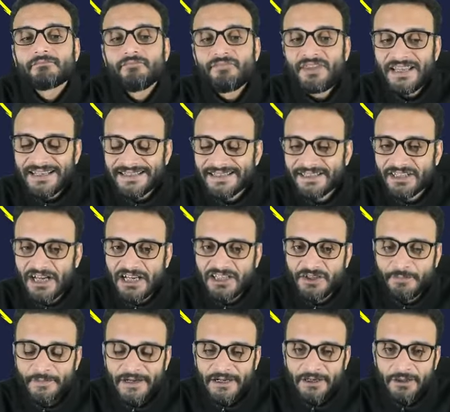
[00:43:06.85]
This
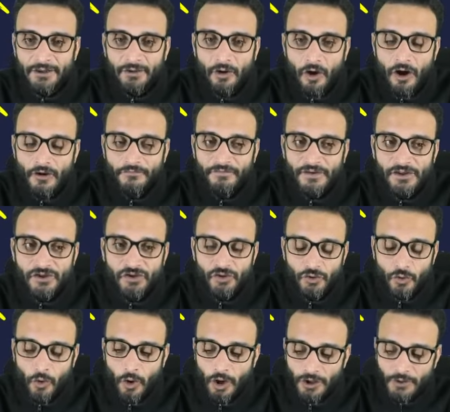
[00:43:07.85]
judgment of the
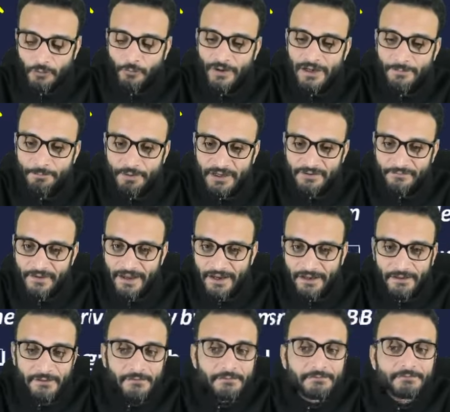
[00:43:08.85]
court will
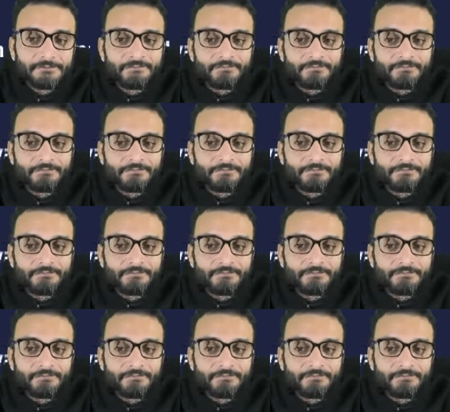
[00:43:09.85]
prevail.